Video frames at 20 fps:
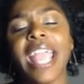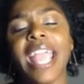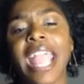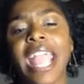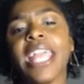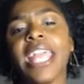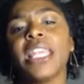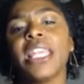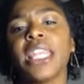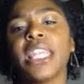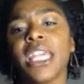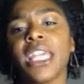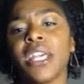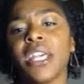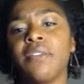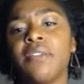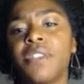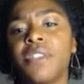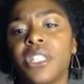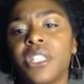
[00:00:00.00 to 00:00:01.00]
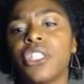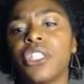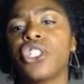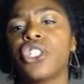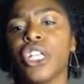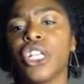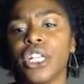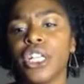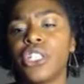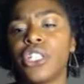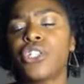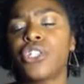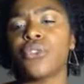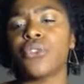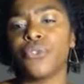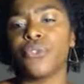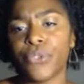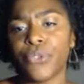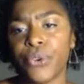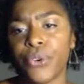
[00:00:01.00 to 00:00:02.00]
and lives just
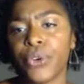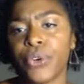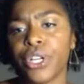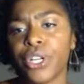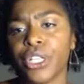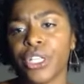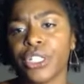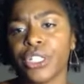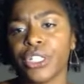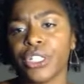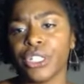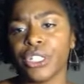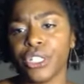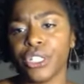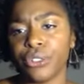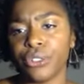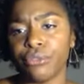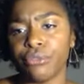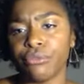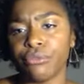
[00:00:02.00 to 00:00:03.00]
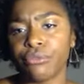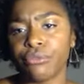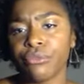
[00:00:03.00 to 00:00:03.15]
for you.